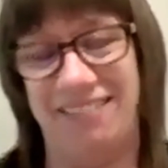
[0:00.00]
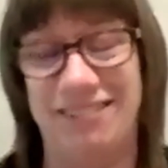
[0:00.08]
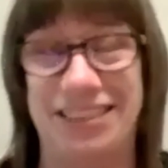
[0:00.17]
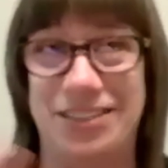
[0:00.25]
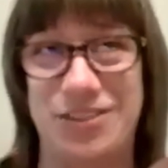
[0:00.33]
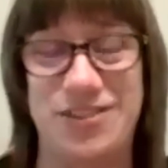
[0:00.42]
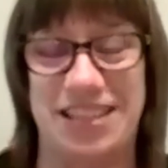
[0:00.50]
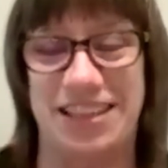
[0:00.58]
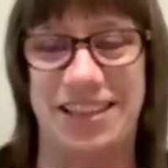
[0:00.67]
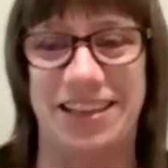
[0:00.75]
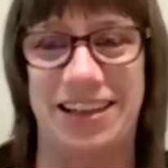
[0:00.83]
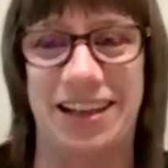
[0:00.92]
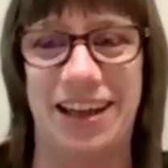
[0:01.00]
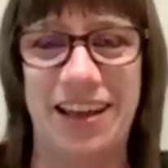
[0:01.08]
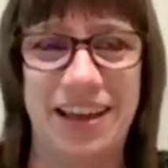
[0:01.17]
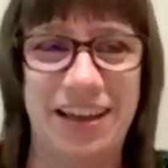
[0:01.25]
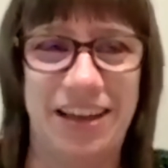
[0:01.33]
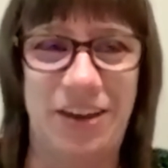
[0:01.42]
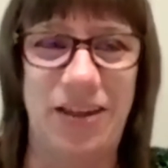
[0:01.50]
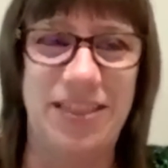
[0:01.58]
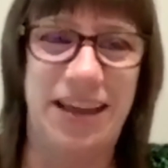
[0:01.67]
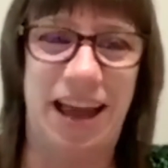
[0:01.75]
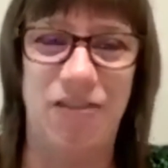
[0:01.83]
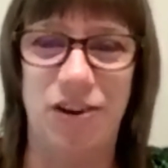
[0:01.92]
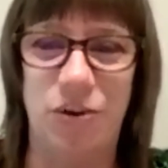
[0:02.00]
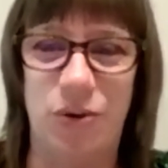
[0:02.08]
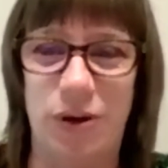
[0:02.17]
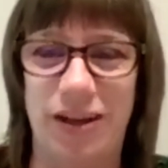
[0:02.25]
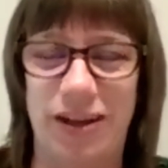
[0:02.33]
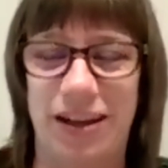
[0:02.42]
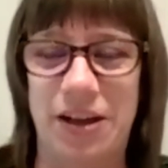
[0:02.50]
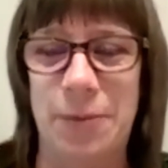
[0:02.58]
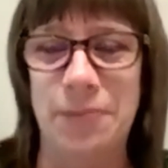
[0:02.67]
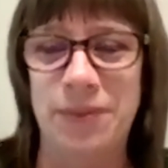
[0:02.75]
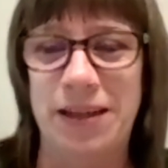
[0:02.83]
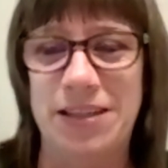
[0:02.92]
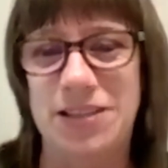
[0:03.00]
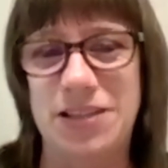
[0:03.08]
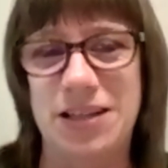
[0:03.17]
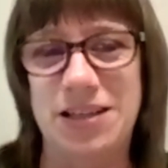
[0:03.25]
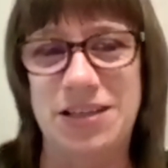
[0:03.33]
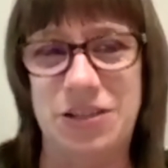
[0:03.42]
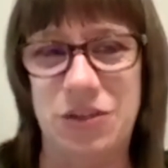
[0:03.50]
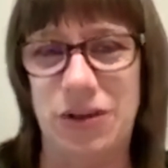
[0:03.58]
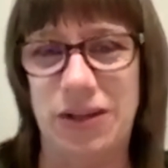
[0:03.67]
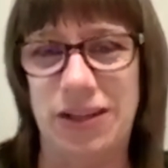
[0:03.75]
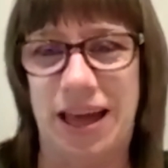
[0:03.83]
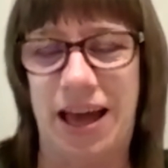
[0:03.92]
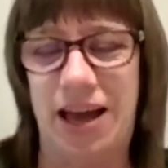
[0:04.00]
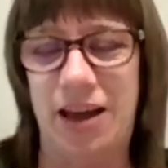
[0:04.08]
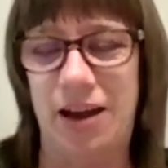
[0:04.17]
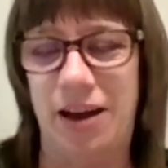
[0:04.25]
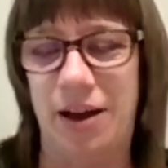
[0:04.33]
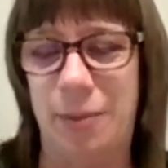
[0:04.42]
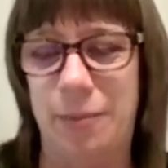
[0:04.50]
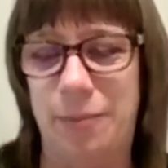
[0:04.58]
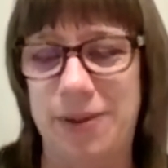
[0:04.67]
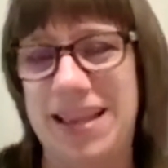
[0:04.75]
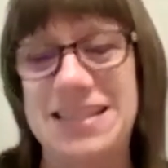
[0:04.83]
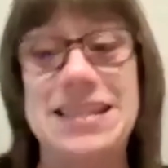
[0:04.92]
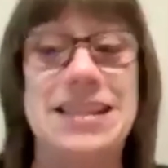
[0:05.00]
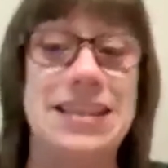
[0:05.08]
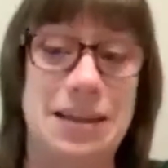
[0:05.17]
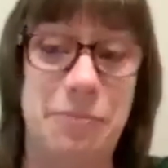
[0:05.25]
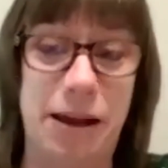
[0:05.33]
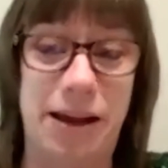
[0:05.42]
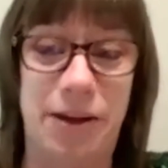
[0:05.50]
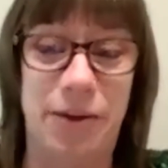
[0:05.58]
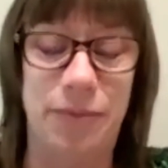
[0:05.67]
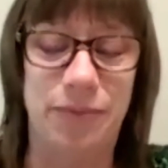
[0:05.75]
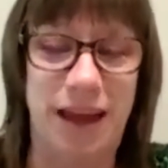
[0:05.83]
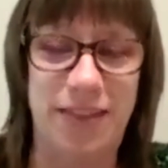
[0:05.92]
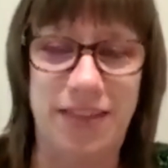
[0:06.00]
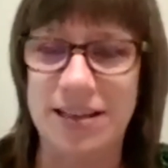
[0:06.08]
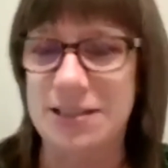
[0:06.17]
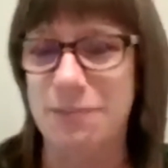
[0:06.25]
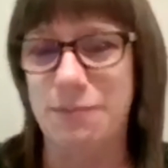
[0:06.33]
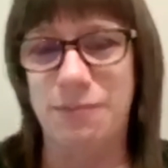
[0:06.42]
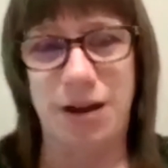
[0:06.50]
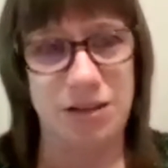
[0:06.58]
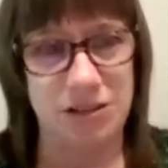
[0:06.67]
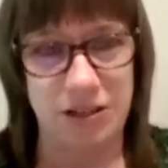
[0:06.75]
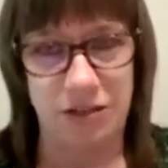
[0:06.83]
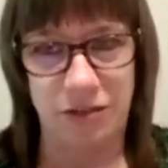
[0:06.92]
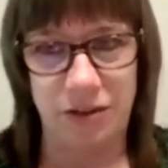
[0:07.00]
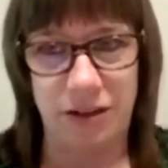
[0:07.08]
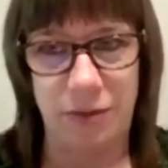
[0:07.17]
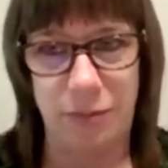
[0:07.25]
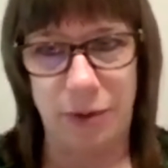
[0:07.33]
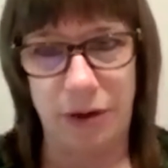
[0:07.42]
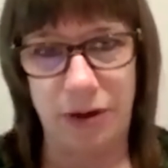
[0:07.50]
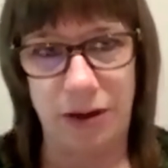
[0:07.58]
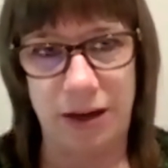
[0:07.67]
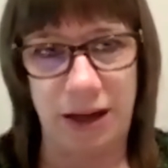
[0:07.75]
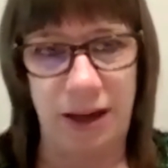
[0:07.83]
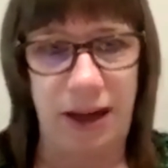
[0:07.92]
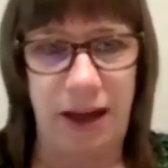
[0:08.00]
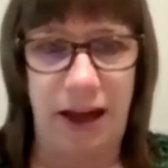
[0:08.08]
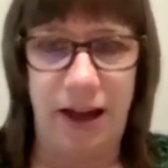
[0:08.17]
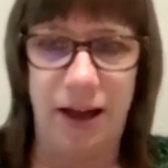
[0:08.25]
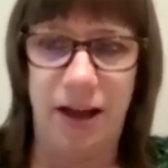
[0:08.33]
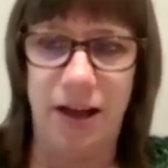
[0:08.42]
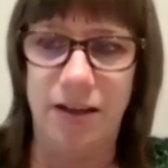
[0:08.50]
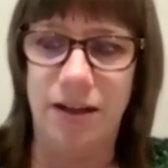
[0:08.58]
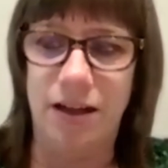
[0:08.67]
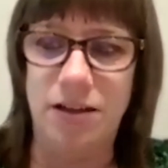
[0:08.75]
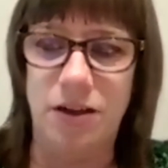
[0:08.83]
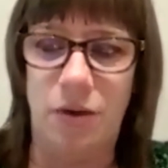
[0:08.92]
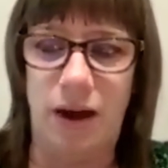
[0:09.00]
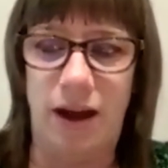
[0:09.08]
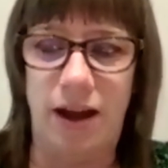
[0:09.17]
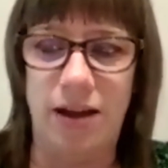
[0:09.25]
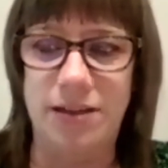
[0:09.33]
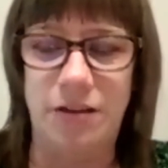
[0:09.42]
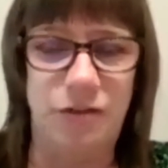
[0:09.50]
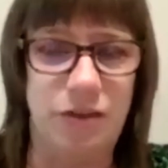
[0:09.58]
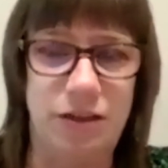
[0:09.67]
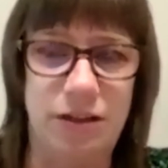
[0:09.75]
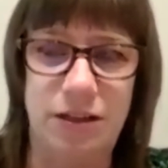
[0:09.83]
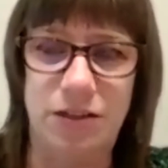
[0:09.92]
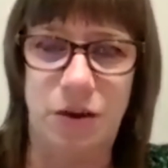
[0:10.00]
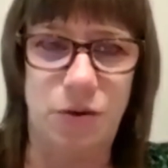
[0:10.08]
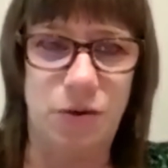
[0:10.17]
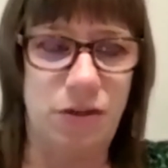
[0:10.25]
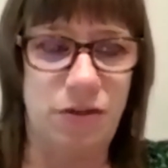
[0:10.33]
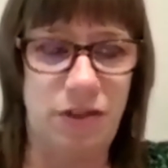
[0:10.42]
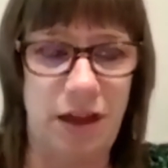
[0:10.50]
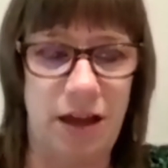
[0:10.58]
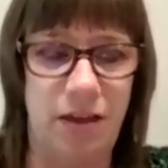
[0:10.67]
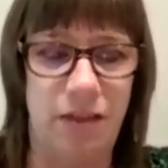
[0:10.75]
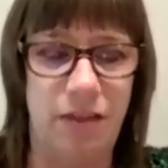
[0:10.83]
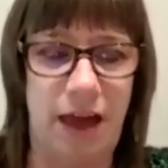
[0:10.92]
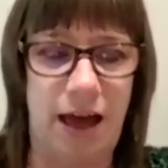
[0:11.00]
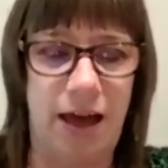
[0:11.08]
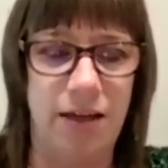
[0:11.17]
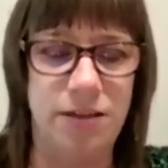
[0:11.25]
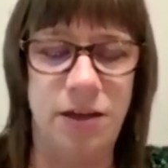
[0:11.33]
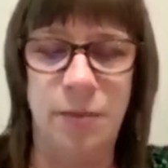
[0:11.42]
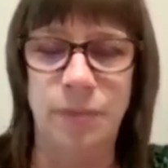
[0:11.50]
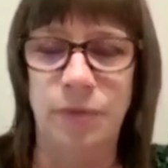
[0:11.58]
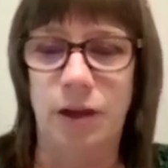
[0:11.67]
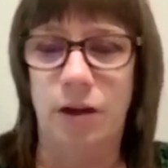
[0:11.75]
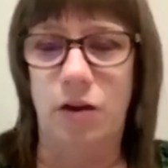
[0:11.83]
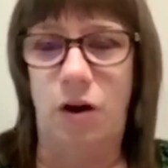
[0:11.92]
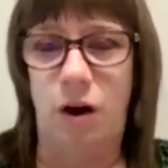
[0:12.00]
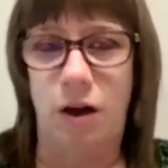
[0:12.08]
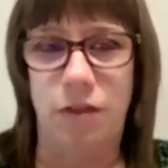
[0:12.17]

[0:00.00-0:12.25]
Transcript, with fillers: and I use it. And, you know, I think everyone is doing that. But that's in an email and that is much different than a book. And, you know, I definitely don't think that an